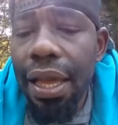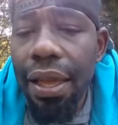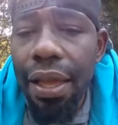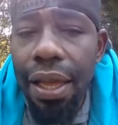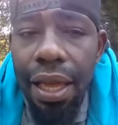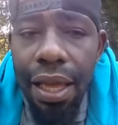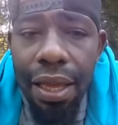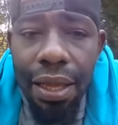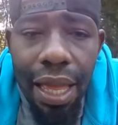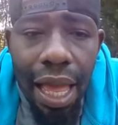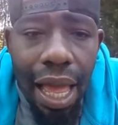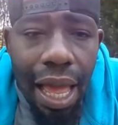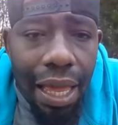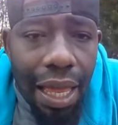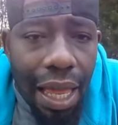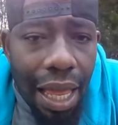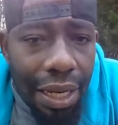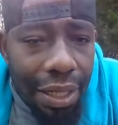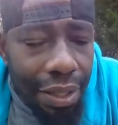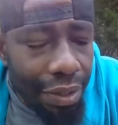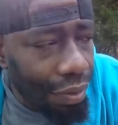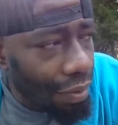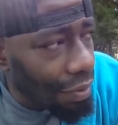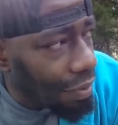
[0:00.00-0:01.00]

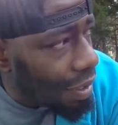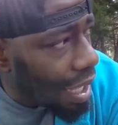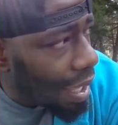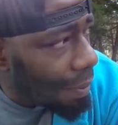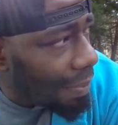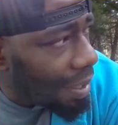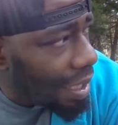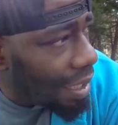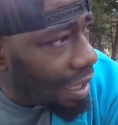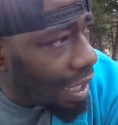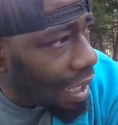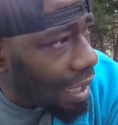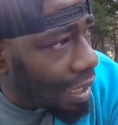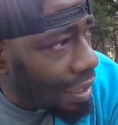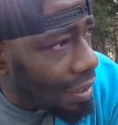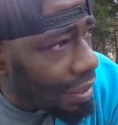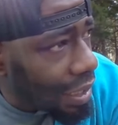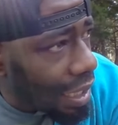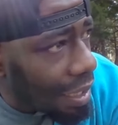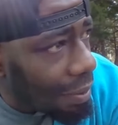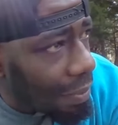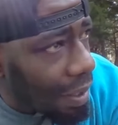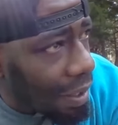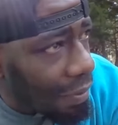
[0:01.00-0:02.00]
I do. I mean, like I say,